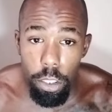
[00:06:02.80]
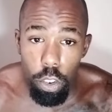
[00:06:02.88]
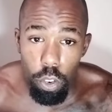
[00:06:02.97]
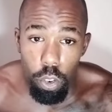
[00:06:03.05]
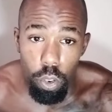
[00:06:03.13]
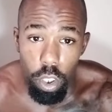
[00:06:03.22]
puts
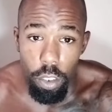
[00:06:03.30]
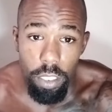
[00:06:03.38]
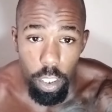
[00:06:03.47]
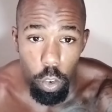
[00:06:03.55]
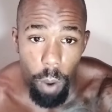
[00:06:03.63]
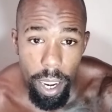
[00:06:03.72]
you through certain
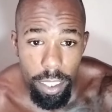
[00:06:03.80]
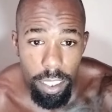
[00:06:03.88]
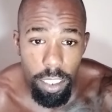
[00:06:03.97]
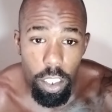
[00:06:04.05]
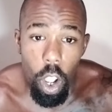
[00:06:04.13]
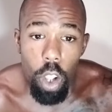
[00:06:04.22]

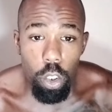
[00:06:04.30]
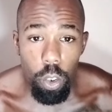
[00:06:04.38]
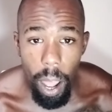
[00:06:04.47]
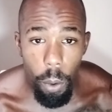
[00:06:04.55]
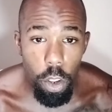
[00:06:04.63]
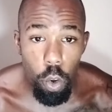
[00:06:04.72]
situations so
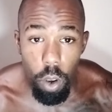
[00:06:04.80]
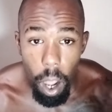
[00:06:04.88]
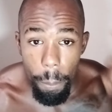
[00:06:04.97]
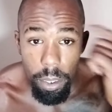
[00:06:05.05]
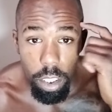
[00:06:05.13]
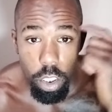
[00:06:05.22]
that way you
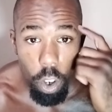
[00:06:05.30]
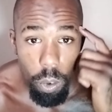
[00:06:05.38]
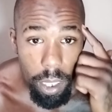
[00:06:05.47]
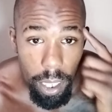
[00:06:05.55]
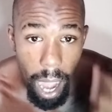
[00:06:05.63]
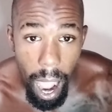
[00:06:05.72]
come into
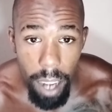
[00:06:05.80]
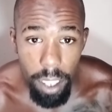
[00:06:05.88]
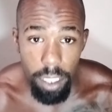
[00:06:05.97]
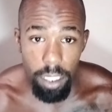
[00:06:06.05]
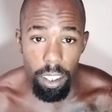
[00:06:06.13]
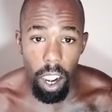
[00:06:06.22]
certain
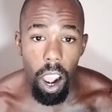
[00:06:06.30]
knowledge.